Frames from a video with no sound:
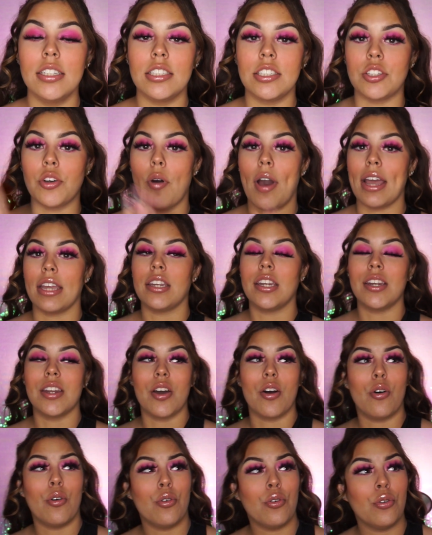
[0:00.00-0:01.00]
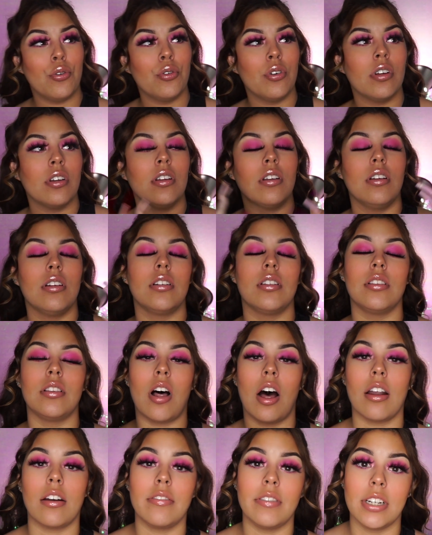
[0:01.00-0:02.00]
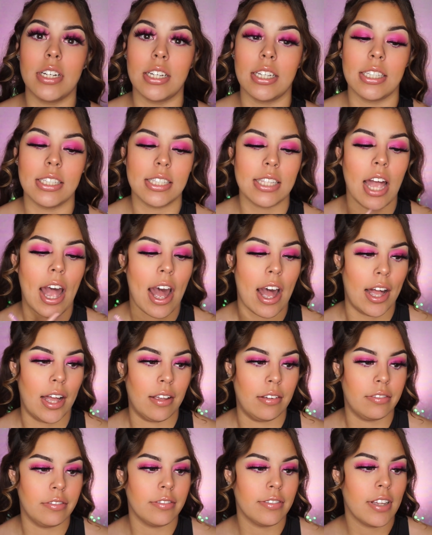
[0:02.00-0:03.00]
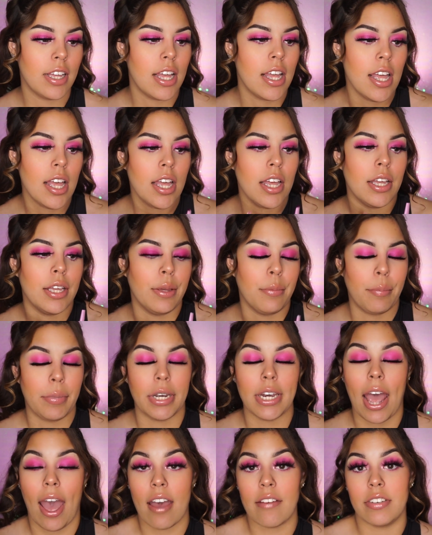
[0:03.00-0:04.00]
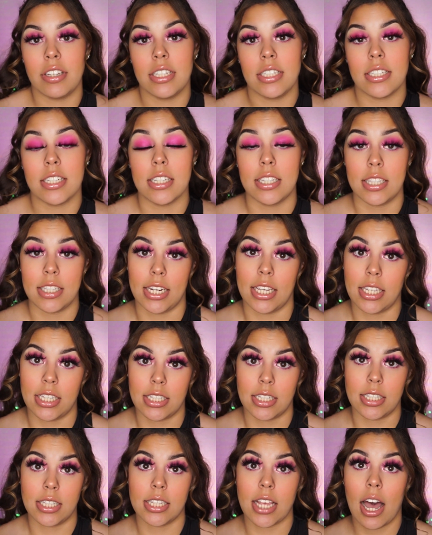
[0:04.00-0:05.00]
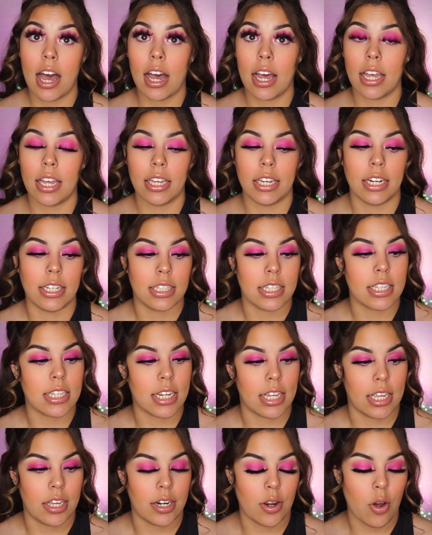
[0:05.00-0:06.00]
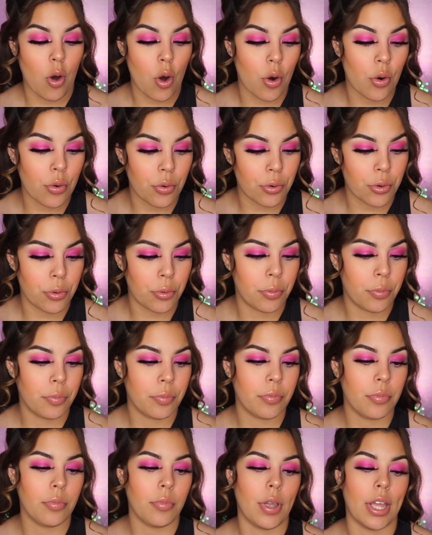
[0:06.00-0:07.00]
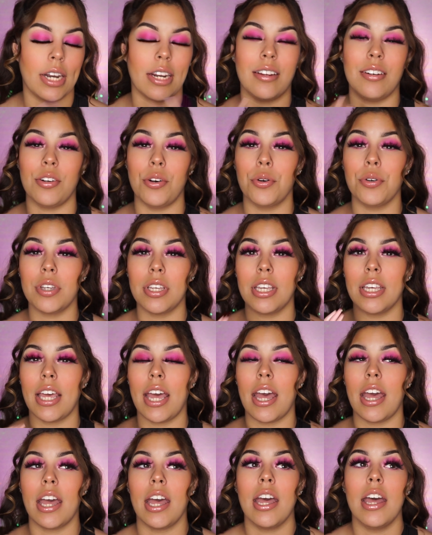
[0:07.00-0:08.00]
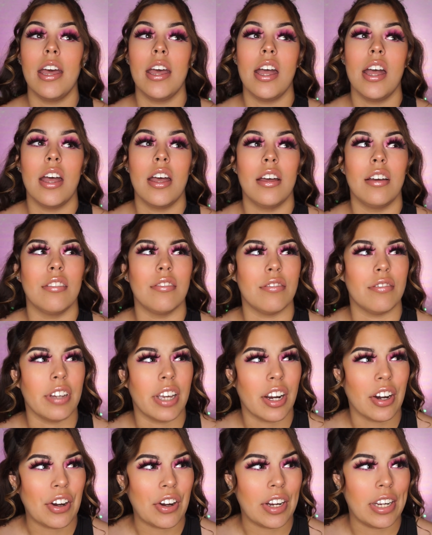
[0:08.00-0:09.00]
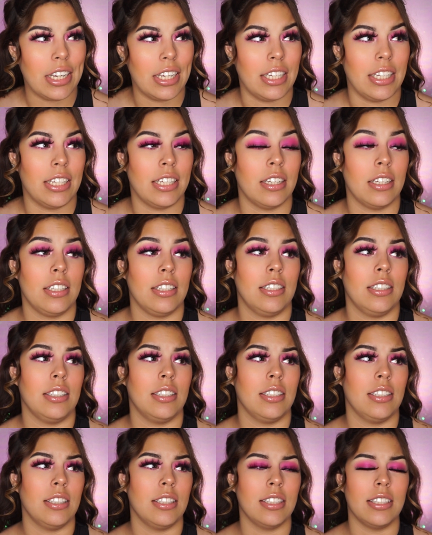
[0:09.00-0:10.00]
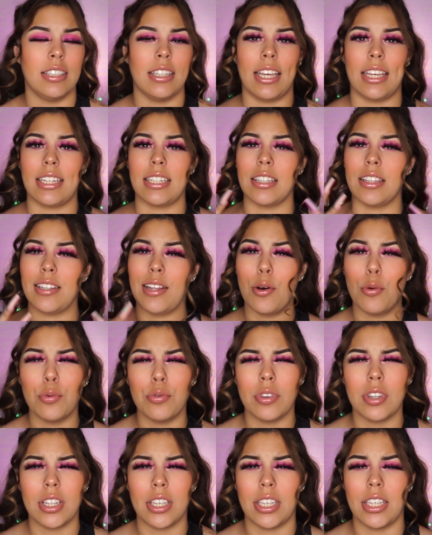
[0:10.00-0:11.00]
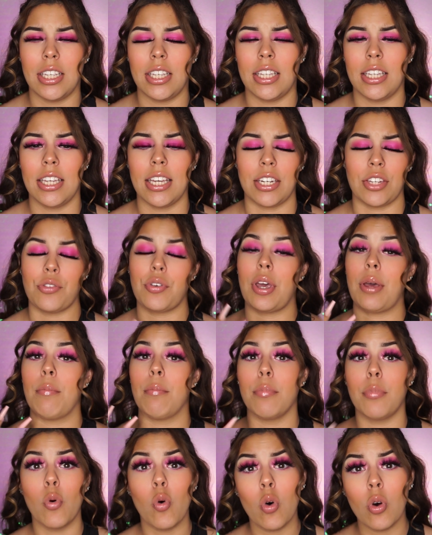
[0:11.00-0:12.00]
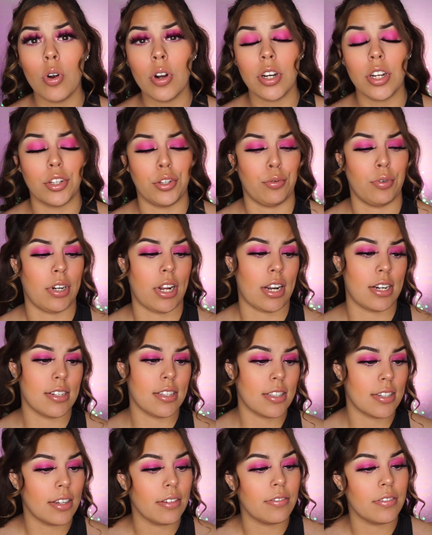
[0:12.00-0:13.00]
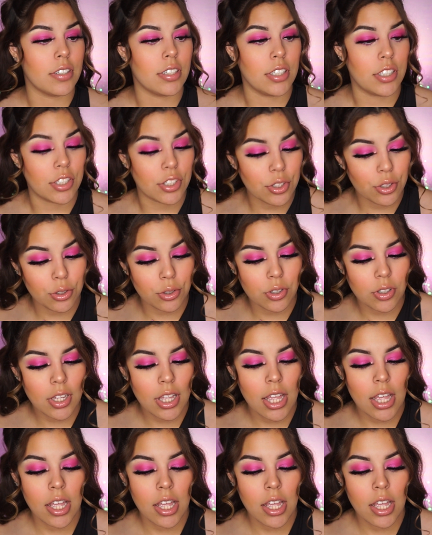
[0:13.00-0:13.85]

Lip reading: So I know a lot of us have been having to stay inside and stay at home, and I know it can get very lonely and you get bored and you run out of stuff to do.